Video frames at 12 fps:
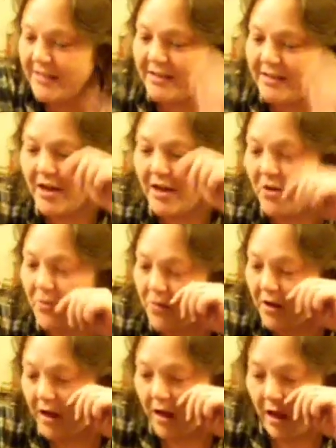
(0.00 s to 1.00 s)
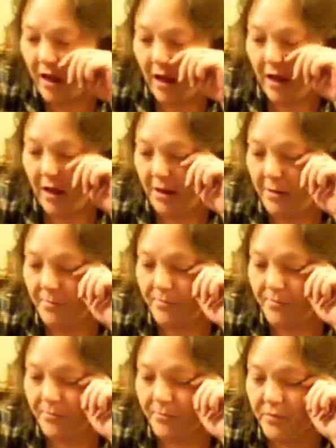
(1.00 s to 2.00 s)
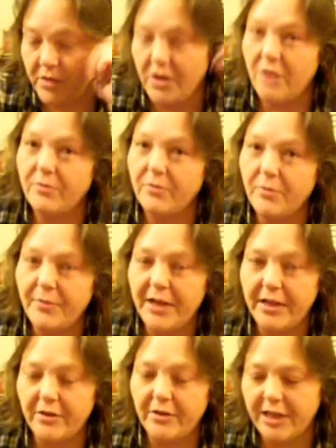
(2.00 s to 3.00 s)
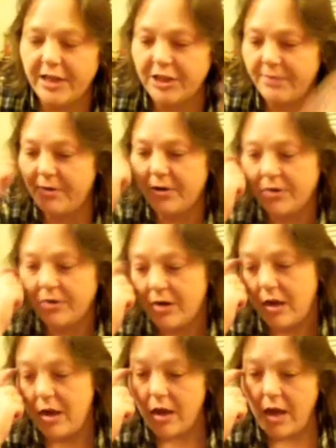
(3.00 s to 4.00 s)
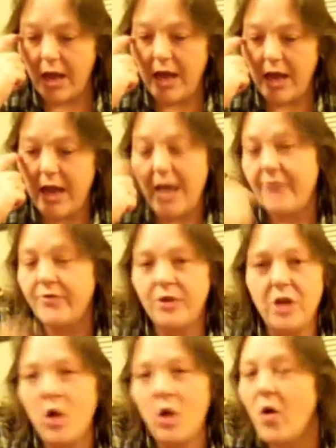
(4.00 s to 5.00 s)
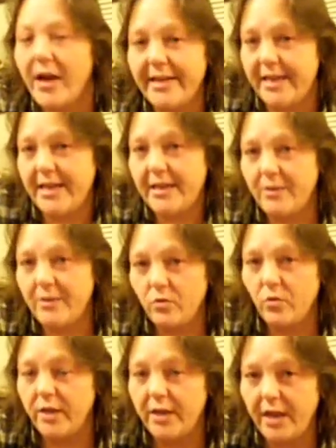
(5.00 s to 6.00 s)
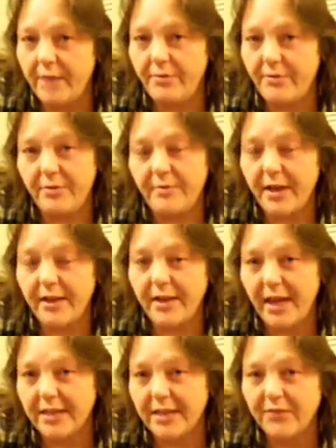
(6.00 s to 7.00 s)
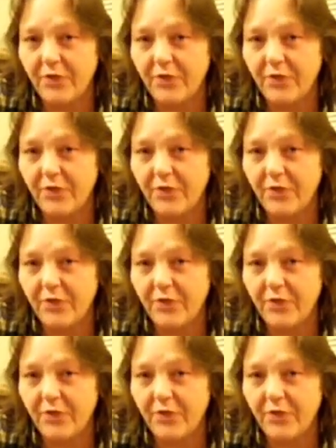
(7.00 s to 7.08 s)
so, um, so I'm going to play a little catch up here. I have no idea when I put my last